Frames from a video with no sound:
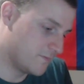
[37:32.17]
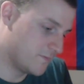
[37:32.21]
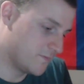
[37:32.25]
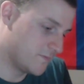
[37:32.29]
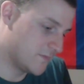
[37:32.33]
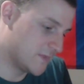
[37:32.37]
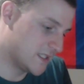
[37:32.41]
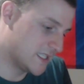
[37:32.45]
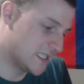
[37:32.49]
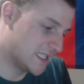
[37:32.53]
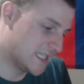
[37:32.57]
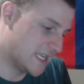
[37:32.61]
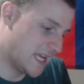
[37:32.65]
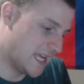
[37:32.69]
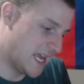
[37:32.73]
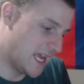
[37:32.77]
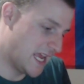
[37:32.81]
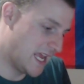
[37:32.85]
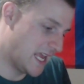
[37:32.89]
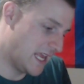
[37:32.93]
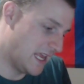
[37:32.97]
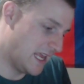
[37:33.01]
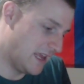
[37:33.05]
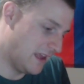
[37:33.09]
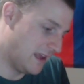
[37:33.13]

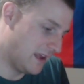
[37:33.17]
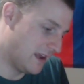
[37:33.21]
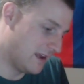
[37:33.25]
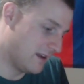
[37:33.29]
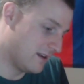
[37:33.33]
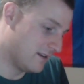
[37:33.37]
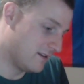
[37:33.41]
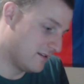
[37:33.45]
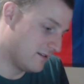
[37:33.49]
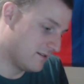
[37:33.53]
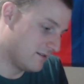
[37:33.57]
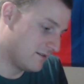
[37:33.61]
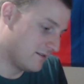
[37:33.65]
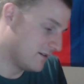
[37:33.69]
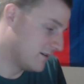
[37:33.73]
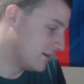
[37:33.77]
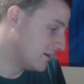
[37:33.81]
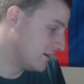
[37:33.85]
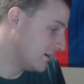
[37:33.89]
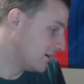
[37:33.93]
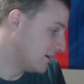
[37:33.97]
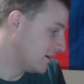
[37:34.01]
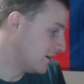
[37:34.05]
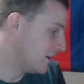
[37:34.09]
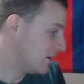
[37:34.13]
stay in
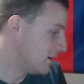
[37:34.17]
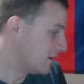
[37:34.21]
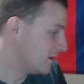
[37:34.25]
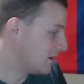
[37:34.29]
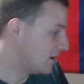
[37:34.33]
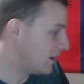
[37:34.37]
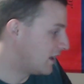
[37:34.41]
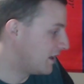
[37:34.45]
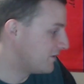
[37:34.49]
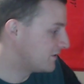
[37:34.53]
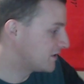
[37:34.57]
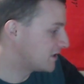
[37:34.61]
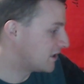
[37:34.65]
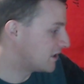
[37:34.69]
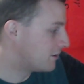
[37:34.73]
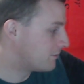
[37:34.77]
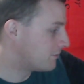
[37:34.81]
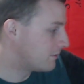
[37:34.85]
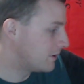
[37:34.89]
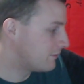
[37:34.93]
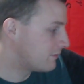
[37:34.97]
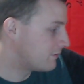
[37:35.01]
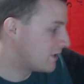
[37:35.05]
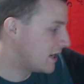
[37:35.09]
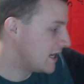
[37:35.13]
the lifestyle
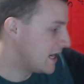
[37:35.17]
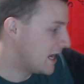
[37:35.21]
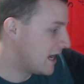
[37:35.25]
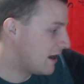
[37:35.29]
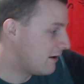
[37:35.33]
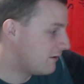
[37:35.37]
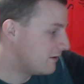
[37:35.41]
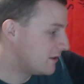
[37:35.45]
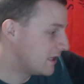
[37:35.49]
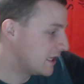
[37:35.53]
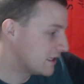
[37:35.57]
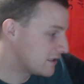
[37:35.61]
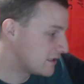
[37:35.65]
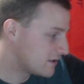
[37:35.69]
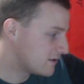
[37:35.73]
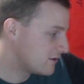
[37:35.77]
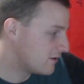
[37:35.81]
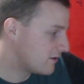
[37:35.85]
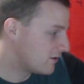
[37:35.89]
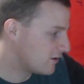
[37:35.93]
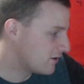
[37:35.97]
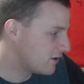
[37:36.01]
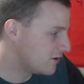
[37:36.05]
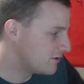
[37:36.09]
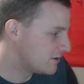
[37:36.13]
we're in right now, and that's
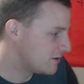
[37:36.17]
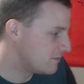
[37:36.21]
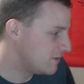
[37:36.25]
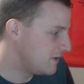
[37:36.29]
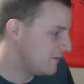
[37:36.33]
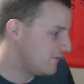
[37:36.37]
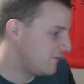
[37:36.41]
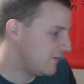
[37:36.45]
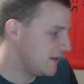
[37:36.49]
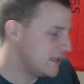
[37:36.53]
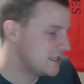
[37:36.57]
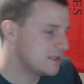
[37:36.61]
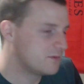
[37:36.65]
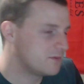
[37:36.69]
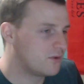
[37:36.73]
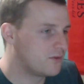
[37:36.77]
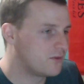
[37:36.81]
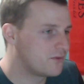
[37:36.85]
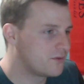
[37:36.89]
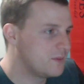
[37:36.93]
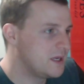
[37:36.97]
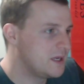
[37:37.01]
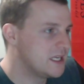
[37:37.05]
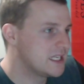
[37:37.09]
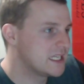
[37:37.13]
not going to be feasible
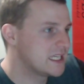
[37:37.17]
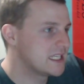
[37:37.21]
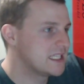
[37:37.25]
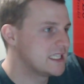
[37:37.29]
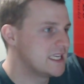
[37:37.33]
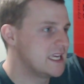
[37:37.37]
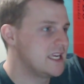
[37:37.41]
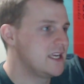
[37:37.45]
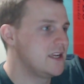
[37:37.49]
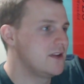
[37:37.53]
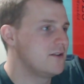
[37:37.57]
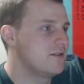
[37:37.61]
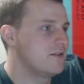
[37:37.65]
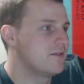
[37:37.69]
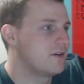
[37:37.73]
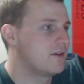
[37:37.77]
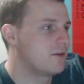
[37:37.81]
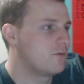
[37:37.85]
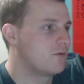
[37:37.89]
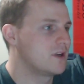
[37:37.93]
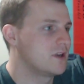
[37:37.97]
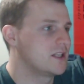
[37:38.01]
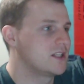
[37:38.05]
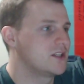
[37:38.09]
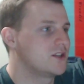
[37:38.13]
for me to continue if I
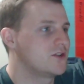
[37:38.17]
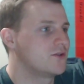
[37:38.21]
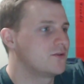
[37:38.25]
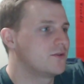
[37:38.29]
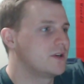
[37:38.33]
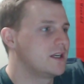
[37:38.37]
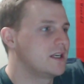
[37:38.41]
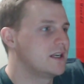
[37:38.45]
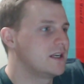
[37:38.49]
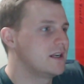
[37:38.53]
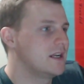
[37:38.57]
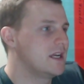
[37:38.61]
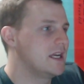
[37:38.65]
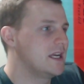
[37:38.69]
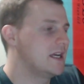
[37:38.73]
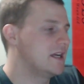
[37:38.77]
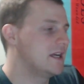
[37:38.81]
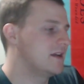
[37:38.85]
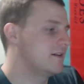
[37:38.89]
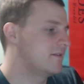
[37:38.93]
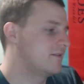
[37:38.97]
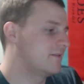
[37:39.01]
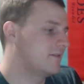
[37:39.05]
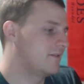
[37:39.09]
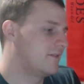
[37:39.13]
want to join
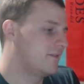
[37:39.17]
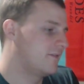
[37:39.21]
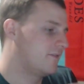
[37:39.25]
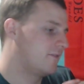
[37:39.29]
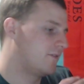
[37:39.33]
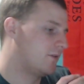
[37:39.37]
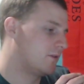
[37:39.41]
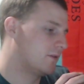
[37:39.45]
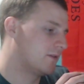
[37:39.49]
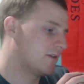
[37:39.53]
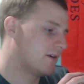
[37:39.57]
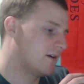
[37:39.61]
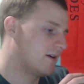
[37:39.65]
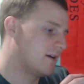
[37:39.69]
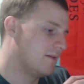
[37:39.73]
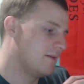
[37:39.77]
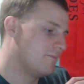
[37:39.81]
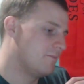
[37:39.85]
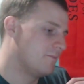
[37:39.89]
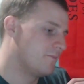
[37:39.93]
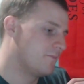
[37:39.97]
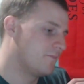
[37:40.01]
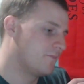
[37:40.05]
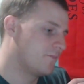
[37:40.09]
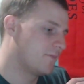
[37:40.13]
full-time.
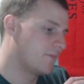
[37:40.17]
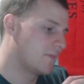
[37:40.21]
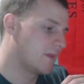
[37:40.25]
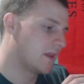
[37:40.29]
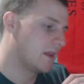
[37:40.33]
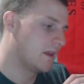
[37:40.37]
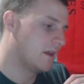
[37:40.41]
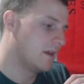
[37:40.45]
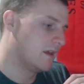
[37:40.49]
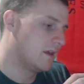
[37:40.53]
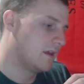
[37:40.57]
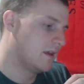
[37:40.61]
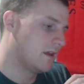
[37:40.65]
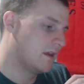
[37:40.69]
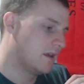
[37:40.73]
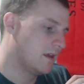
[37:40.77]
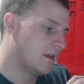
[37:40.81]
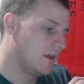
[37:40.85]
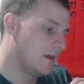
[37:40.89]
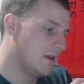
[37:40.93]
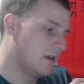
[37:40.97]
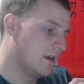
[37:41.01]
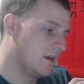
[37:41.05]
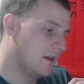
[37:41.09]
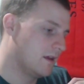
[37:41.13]

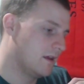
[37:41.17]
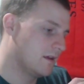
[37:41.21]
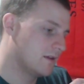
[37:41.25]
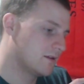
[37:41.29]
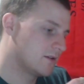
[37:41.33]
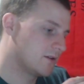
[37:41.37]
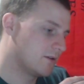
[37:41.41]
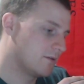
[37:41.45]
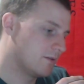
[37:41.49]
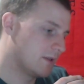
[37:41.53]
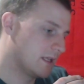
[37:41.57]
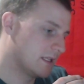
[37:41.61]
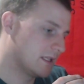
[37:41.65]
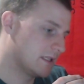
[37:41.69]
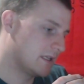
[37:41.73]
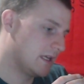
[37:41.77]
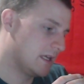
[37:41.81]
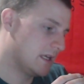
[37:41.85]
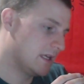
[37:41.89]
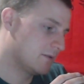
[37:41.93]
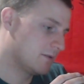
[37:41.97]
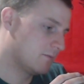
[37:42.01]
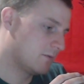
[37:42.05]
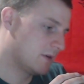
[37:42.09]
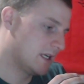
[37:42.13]
So that
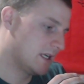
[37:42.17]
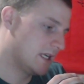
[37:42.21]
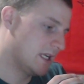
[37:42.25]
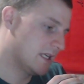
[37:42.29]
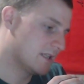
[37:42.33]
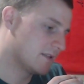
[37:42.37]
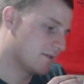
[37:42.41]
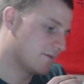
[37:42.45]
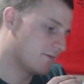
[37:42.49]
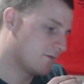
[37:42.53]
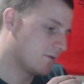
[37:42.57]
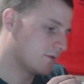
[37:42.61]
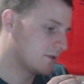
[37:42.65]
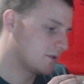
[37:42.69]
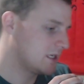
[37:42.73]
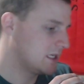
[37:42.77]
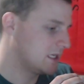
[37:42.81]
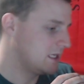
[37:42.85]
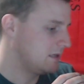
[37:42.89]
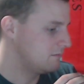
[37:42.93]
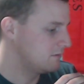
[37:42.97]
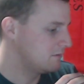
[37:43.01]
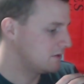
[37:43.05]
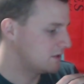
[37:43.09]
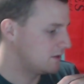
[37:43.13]
is what it is,
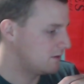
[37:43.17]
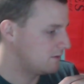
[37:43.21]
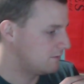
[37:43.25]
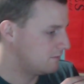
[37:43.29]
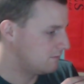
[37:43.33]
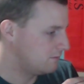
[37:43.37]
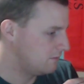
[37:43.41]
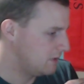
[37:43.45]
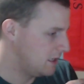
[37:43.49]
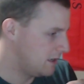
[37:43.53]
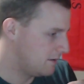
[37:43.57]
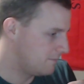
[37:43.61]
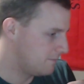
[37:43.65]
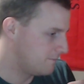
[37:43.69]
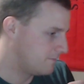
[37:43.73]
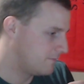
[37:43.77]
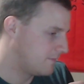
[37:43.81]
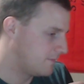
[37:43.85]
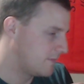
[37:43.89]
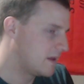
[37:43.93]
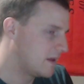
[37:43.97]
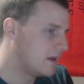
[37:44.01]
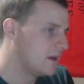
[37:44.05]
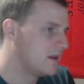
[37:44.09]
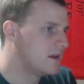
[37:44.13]
unfortunately. So,
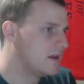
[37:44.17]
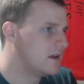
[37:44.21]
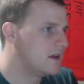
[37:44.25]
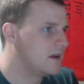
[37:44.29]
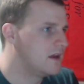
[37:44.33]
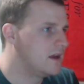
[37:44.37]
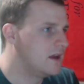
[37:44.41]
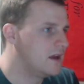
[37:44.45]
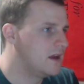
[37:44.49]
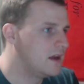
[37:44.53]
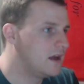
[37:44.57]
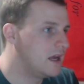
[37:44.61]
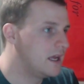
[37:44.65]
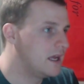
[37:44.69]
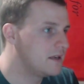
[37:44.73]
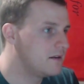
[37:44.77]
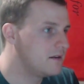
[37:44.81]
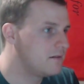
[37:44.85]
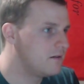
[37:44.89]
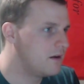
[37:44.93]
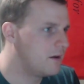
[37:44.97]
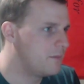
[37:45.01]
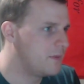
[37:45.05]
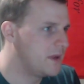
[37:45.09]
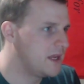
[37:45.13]
yeah.
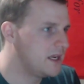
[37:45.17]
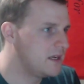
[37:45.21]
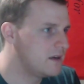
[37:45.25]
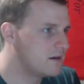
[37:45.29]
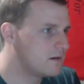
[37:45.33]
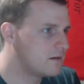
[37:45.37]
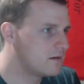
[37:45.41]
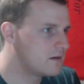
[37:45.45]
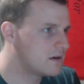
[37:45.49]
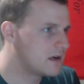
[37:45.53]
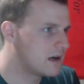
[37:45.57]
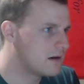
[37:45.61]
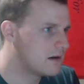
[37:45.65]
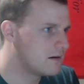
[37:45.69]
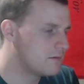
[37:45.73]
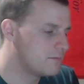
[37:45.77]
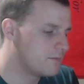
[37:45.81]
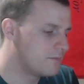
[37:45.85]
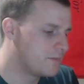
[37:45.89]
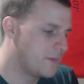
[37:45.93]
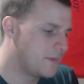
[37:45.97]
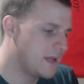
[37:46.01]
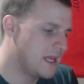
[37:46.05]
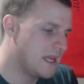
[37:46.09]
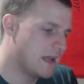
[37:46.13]
Opinion on current
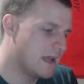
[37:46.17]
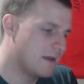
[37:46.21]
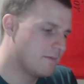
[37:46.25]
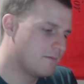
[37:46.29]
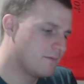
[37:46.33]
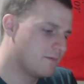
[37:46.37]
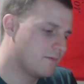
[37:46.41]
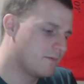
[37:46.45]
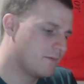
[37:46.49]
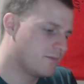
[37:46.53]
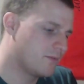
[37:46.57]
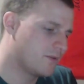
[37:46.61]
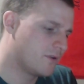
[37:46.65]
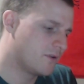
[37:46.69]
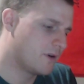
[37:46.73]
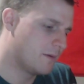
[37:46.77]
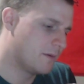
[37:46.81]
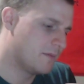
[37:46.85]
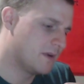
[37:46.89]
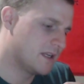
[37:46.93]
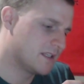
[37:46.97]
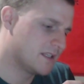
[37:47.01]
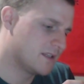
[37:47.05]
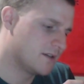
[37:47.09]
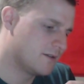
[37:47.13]
PM Prime
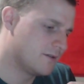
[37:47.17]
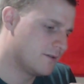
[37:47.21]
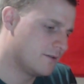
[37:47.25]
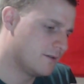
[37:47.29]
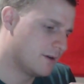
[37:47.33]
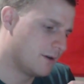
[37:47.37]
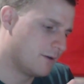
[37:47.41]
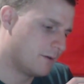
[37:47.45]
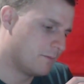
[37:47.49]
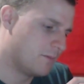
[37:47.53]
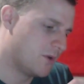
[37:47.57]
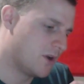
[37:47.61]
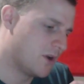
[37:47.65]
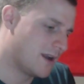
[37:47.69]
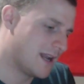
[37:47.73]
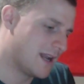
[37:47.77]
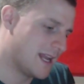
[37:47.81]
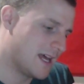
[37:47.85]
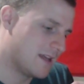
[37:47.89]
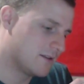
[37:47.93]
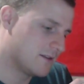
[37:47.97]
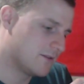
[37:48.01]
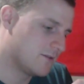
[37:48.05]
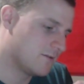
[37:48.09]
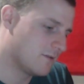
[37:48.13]
Minister Trudeau. I'm not
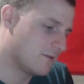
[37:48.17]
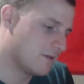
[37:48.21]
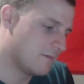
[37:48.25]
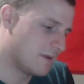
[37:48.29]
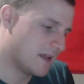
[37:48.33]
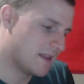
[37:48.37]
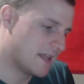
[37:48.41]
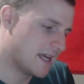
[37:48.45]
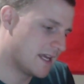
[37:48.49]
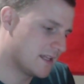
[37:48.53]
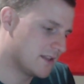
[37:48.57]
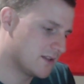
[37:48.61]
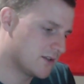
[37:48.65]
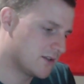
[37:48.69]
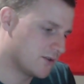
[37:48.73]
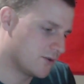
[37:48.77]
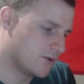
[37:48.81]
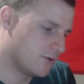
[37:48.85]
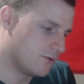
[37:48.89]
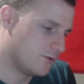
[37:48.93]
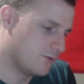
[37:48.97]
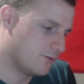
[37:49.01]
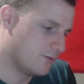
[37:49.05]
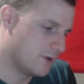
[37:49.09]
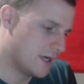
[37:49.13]
allowed to talk about that,
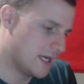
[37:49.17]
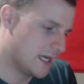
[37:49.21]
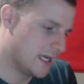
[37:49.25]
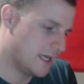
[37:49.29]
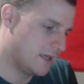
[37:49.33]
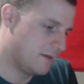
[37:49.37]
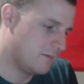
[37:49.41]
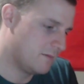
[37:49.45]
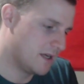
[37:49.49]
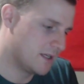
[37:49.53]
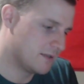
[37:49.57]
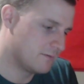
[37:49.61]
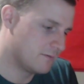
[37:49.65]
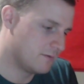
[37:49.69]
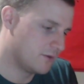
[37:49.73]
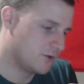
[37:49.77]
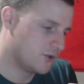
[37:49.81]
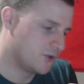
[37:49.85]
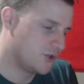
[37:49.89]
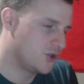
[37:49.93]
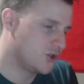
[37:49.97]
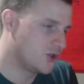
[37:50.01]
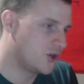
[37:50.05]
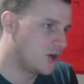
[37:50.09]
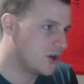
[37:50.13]
so you might as well
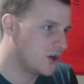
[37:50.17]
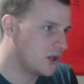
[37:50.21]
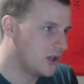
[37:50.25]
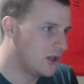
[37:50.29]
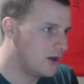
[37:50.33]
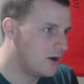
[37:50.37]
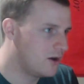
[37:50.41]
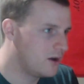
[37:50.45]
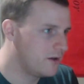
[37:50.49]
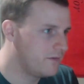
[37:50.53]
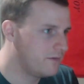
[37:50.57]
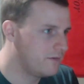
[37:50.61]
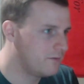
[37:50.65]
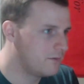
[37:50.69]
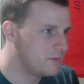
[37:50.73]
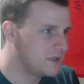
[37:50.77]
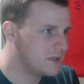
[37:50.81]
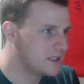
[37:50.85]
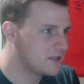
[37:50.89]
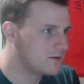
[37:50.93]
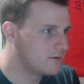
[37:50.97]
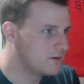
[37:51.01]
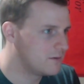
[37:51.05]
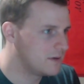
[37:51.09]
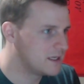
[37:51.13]
jog along if you want me to
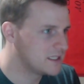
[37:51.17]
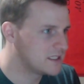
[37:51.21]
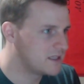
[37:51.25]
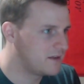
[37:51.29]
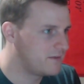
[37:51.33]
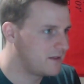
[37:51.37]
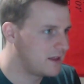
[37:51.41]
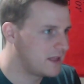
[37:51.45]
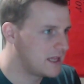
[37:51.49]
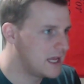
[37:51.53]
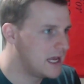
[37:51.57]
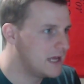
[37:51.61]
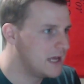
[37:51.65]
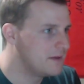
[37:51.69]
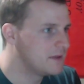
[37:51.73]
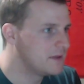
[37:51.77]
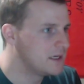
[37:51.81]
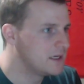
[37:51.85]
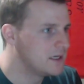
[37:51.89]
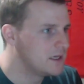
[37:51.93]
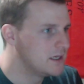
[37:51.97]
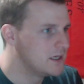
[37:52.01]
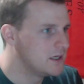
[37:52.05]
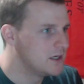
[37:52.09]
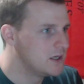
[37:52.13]
talk about stuff like that.
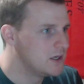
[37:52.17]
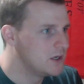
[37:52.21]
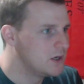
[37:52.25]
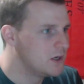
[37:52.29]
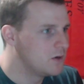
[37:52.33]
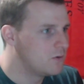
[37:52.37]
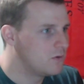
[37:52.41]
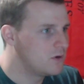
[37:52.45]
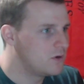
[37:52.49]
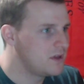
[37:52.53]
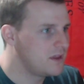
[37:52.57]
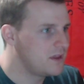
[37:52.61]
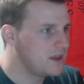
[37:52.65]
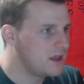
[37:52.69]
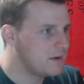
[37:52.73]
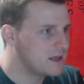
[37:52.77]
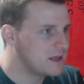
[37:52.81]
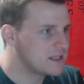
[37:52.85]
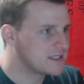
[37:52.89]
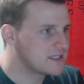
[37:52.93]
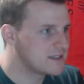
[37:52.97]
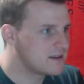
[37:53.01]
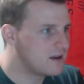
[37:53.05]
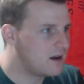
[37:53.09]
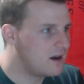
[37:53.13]
What do you think about
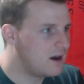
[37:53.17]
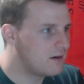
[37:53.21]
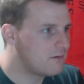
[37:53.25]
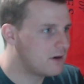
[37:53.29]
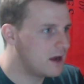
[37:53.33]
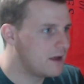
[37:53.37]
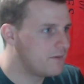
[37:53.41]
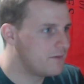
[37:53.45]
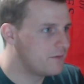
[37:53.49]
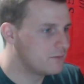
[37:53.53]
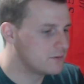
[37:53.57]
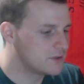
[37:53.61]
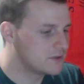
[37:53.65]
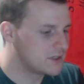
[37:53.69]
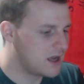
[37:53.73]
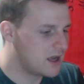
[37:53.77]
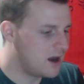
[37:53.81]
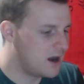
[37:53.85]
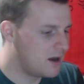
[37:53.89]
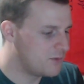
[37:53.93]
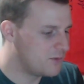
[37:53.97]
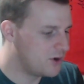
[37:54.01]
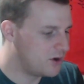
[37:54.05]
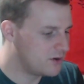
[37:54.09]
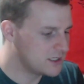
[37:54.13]
SCAR rifles?
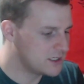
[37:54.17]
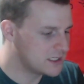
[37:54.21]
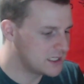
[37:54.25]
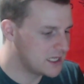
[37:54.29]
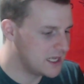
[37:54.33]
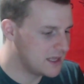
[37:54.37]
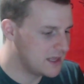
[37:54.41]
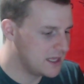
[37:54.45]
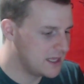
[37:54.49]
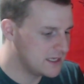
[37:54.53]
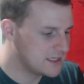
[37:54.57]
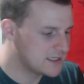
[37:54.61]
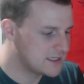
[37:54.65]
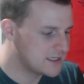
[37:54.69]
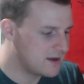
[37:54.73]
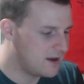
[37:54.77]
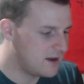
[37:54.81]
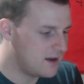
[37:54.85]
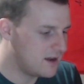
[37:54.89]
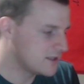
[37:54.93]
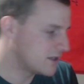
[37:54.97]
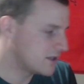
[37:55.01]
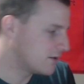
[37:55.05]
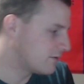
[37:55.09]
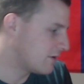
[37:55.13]
Karma, honestly, I think
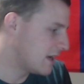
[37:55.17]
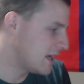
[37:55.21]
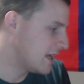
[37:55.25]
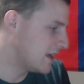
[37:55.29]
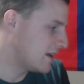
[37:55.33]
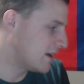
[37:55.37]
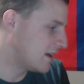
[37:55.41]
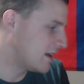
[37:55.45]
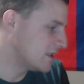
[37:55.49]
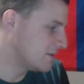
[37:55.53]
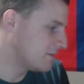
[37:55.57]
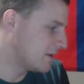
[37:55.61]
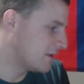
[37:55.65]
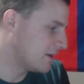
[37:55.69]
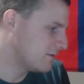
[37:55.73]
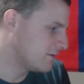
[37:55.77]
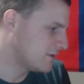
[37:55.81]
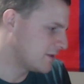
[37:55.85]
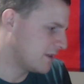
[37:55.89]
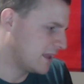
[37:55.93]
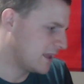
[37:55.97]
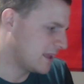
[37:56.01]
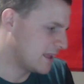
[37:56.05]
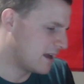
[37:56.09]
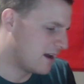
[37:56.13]
SCARs are great guns, but I
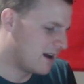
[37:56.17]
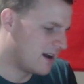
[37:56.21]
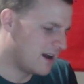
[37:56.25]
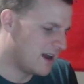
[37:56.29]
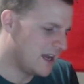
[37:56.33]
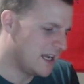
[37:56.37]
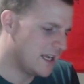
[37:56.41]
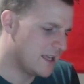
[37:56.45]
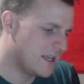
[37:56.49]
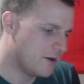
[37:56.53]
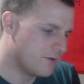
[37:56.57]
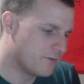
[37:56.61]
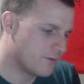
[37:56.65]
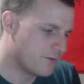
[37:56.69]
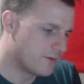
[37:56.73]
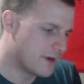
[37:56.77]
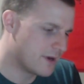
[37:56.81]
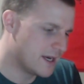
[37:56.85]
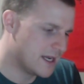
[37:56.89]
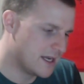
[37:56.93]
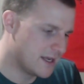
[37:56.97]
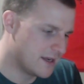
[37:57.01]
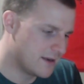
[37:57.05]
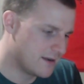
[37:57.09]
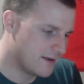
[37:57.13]
also think they're highly
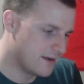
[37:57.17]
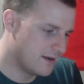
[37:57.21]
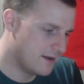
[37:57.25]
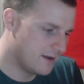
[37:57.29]
overrated.